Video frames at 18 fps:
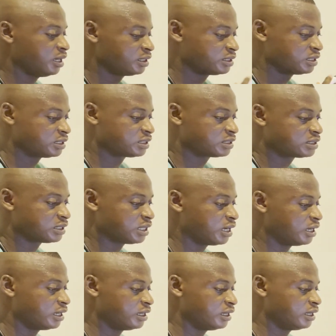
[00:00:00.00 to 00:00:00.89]
It is
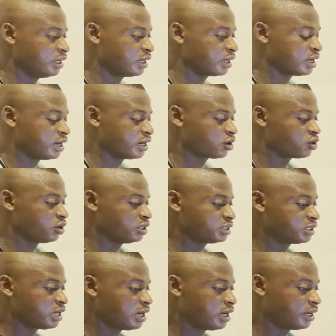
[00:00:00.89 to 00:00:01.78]
a
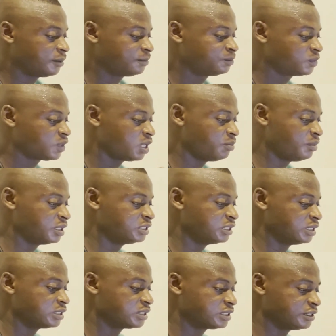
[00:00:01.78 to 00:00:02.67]
gynecological
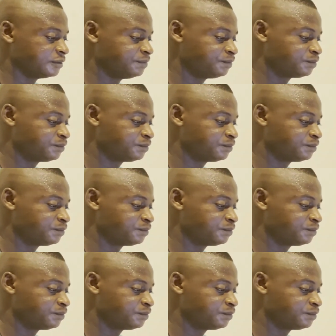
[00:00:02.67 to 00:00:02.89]
emergency.